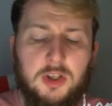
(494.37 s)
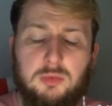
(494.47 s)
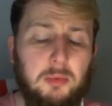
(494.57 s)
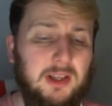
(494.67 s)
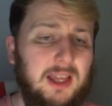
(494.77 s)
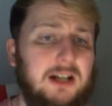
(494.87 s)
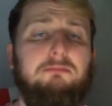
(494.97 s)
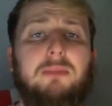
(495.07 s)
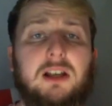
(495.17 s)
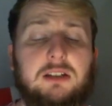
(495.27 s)
But we lacked
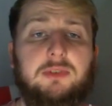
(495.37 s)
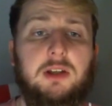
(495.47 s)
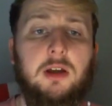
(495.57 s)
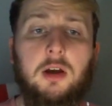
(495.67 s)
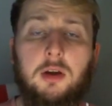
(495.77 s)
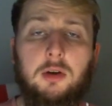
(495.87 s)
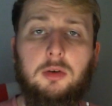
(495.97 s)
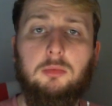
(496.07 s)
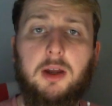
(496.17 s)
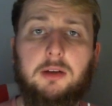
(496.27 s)
massively
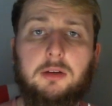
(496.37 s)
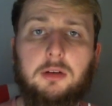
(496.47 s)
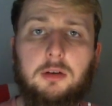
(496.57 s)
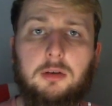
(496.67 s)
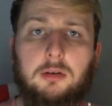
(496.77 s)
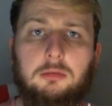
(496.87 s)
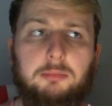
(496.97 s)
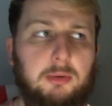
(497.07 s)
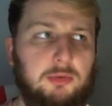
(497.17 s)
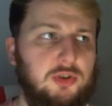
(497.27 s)
when
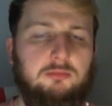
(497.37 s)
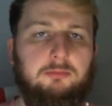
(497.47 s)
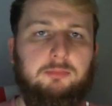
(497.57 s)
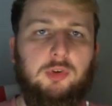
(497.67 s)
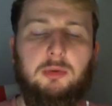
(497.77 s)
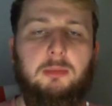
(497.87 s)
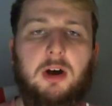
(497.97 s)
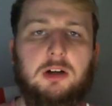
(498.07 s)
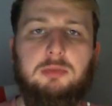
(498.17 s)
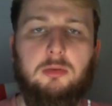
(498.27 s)
people just double
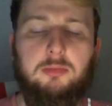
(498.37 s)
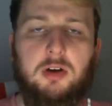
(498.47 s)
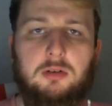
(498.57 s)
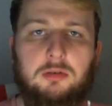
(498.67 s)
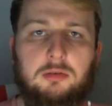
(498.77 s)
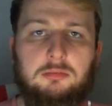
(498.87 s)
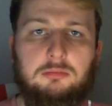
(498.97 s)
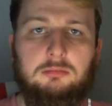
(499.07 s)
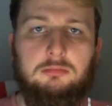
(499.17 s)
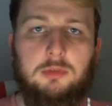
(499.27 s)
marked Pogba,
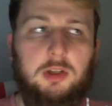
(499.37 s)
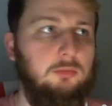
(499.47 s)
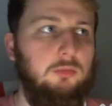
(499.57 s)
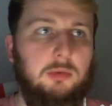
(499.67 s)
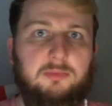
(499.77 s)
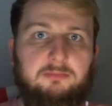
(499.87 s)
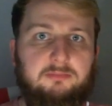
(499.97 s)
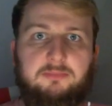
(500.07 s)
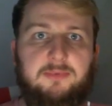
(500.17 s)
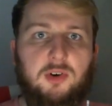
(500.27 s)
and we were
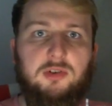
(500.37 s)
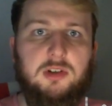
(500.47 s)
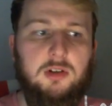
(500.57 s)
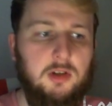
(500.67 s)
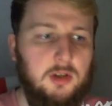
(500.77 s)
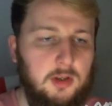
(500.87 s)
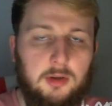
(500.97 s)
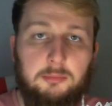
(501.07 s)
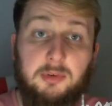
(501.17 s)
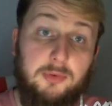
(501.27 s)
fucked
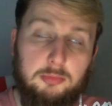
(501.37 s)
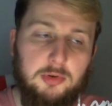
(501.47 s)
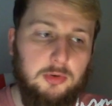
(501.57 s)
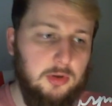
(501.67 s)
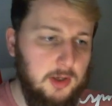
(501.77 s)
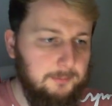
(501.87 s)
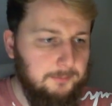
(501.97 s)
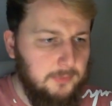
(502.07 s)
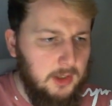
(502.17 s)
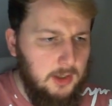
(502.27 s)
before Bruno came.
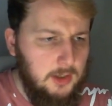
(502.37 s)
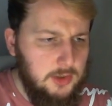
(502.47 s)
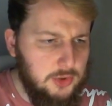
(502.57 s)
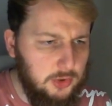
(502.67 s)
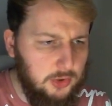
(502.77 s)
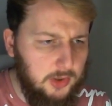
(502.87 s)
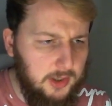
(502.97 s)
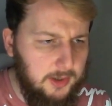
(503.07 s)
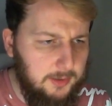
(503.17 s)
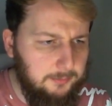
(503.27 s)
So
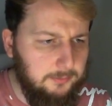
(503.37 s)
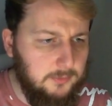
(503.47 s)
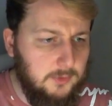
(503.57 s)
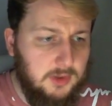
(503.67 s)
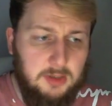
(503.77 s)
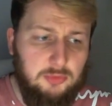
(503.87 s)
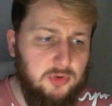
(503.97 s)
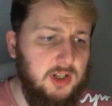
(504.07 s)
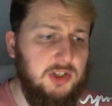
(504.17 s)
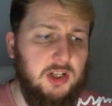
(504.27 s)
keep
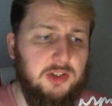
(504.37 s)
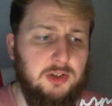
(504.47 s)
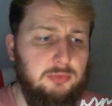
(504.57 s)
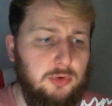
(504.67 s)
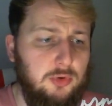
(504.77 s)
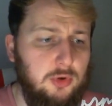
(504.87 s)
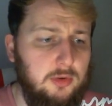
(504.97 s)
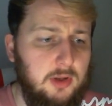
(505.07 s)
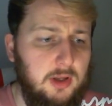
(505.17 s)
creating chances, Bruno.